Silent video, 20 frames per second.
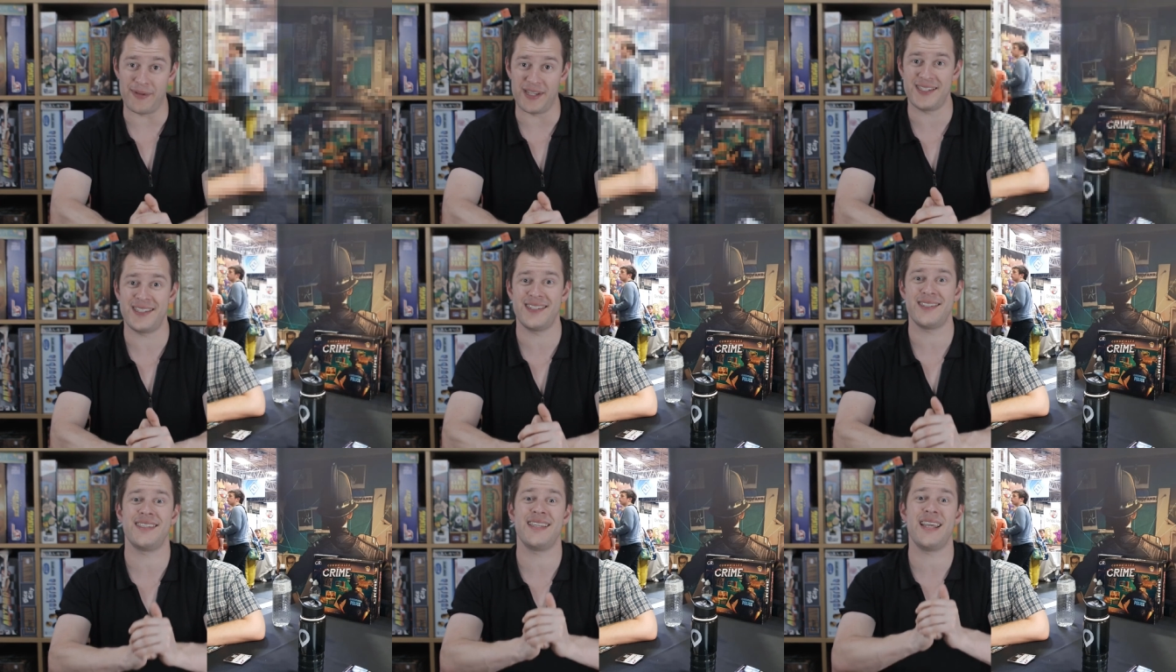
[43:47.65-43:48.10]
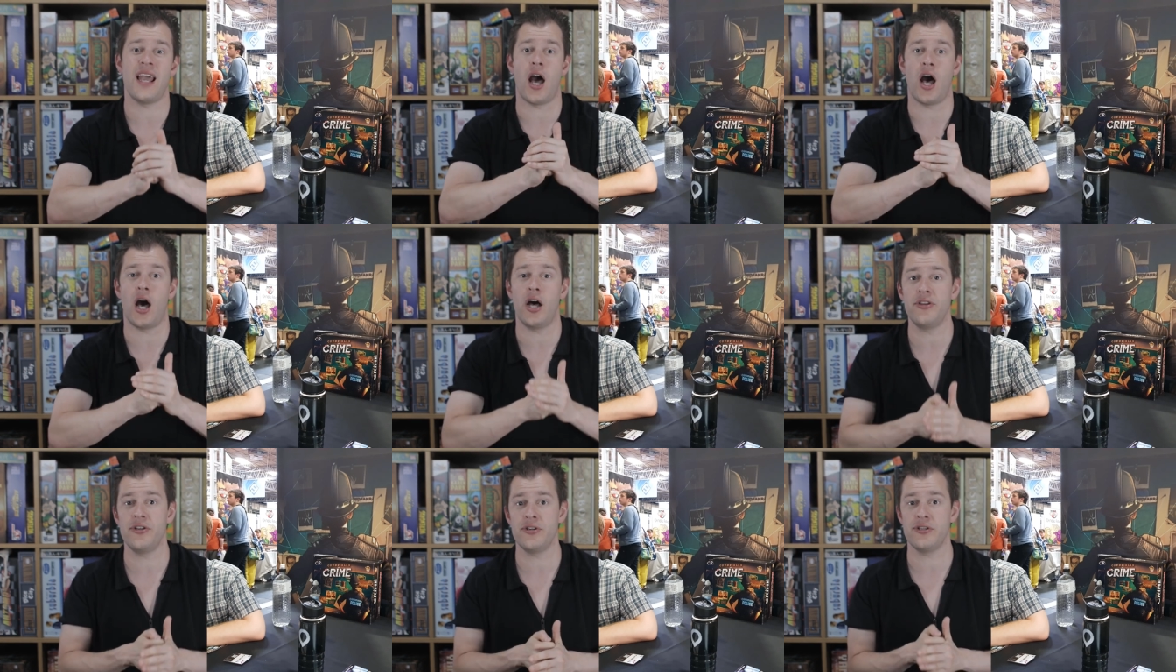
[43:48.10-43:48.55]
This is the
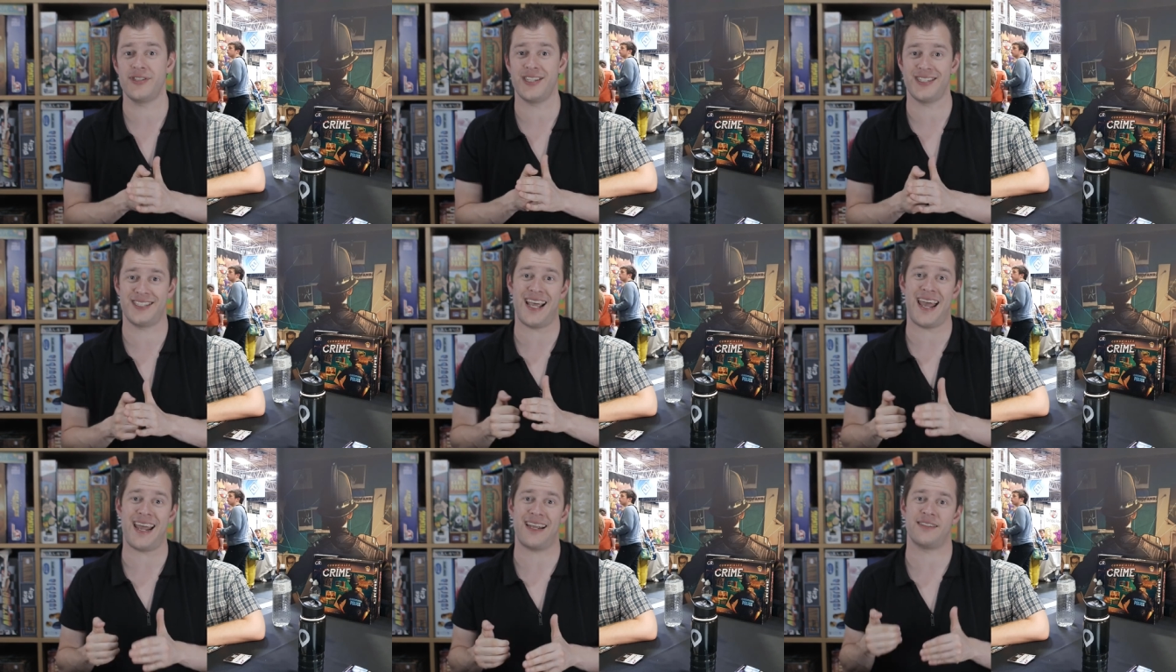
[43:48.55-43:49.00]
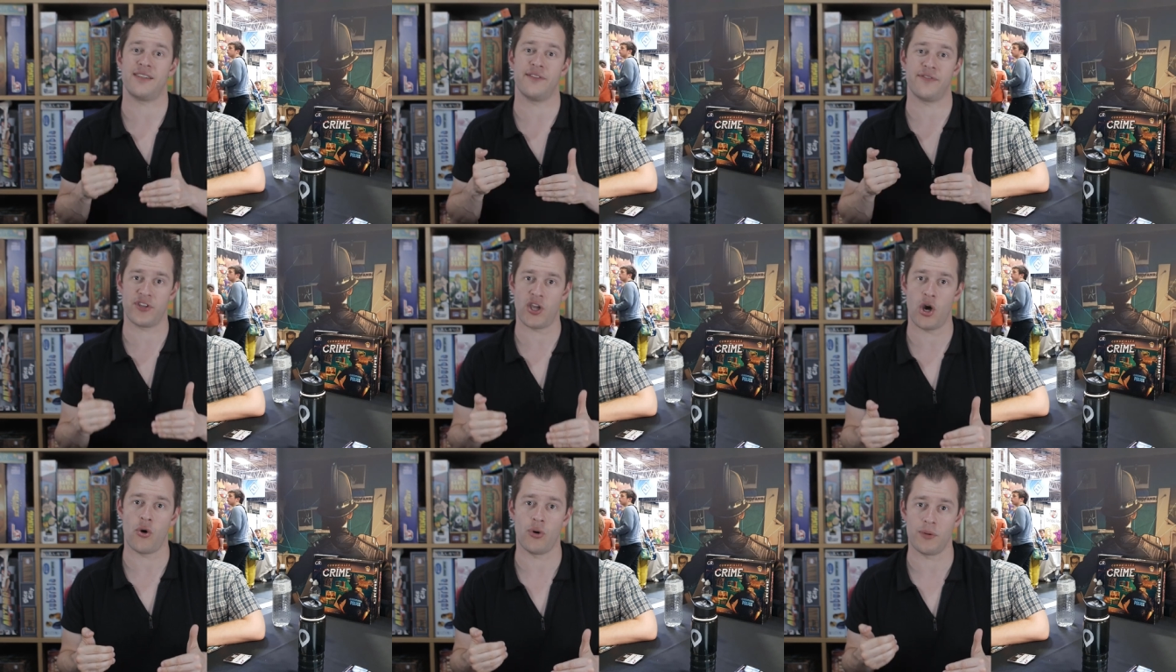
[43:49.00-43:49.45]
other
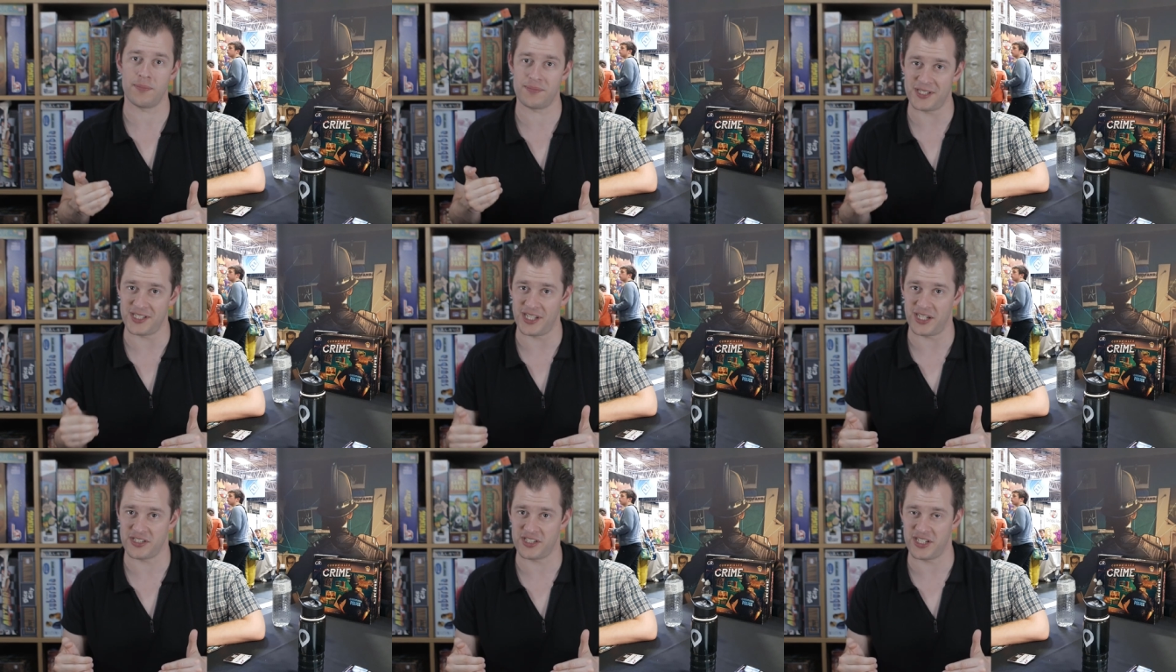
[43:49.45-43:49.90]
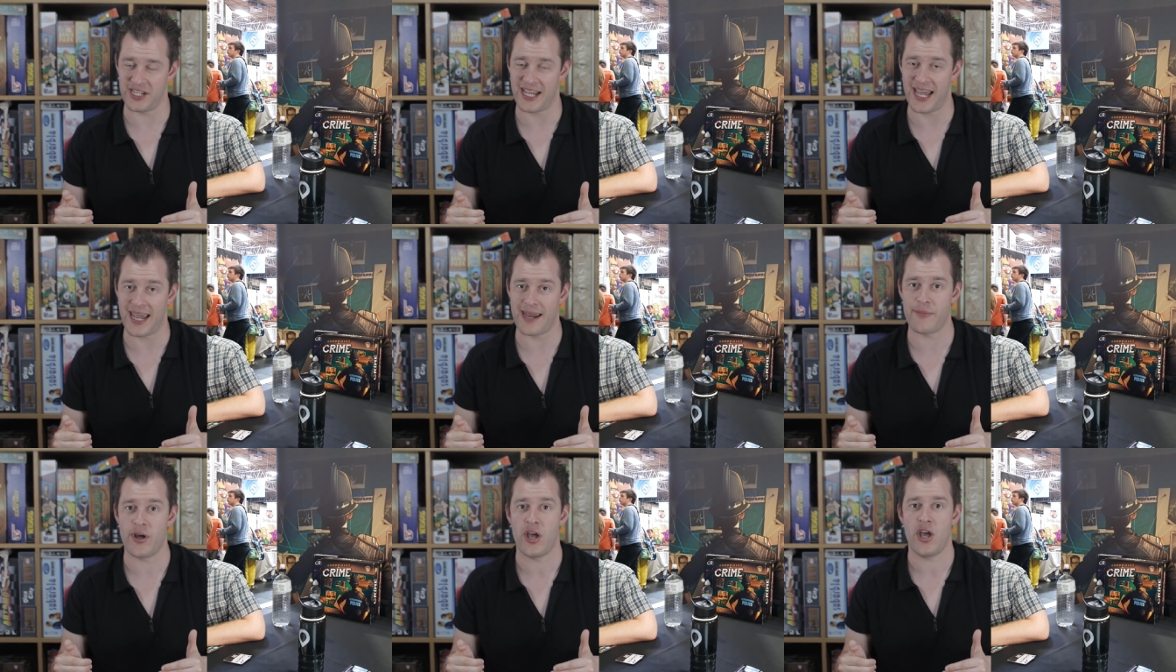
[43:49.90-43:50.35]
detective co-op deduction
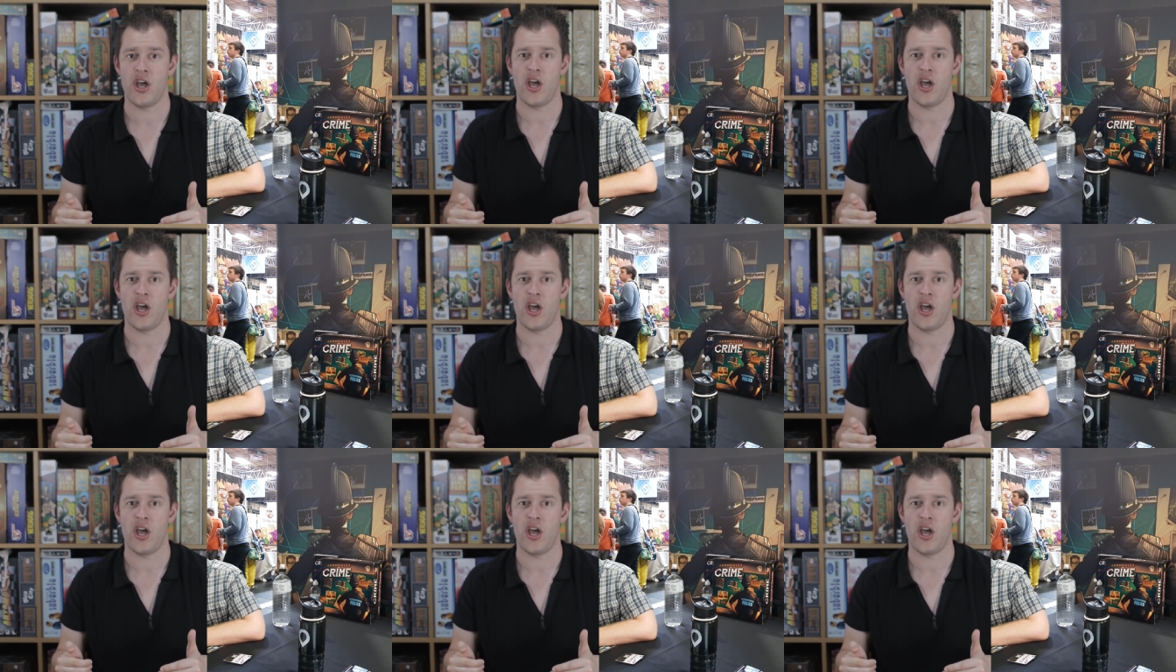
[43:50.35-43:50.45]
game,